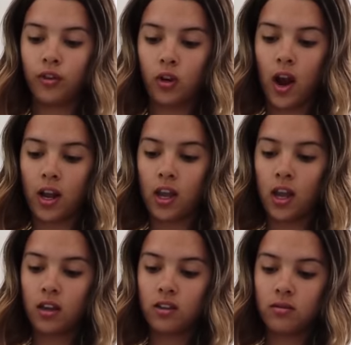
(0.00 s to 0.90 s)
for
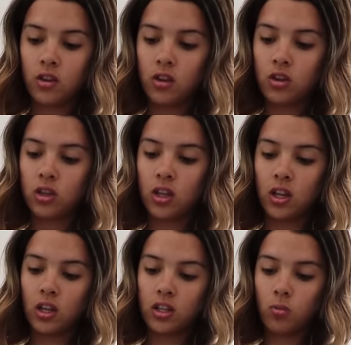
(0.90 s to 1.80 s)
cracking eggs. Just
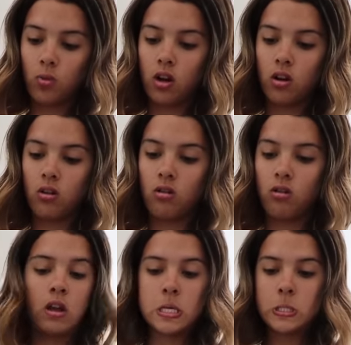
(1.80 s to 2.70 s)
kidding, that's weird.
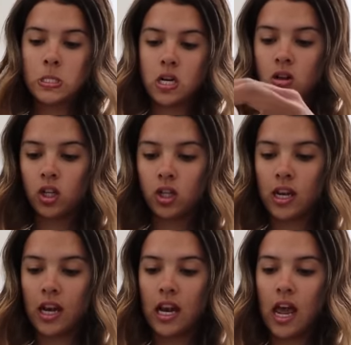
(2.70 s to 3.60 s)

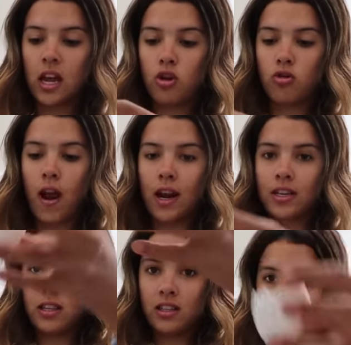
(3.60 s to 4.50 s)
Second egg
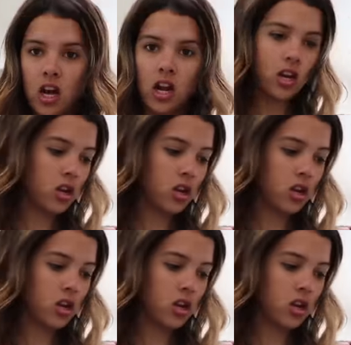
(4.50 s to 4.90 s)
cracked and done.